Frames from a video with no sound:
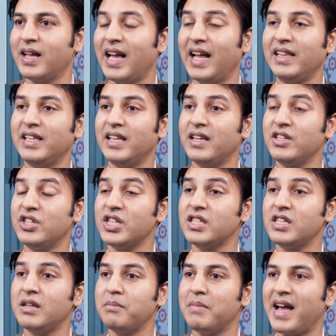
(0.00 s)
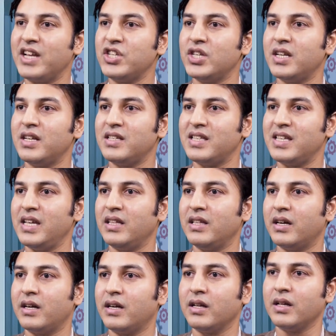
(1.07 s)
And then just imagine and see
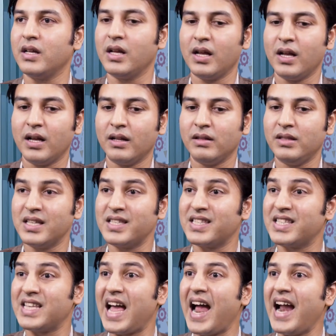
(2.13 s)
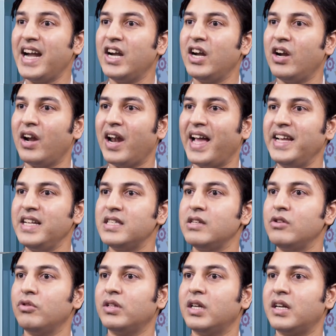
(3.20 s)
that the sad lines,
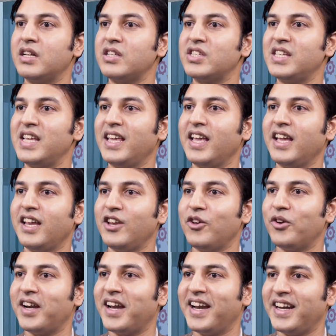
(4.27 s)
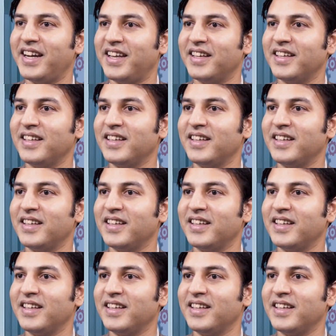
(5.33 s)
you know, that are singing in your head,